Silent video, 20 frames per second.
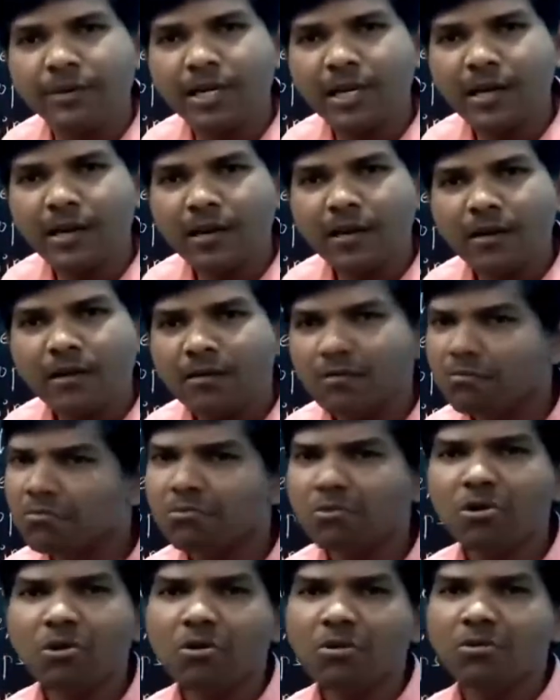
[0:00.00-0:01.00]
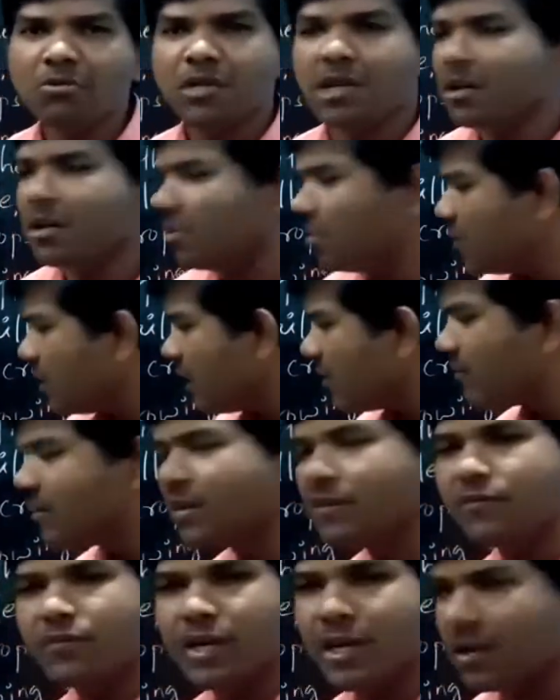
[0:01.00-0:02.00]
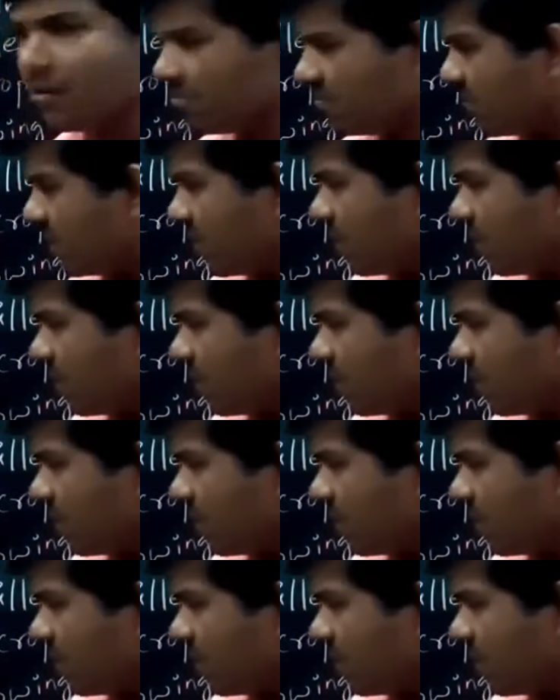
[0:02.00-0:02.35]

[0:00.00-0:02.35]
here? No, they don't have any freedom.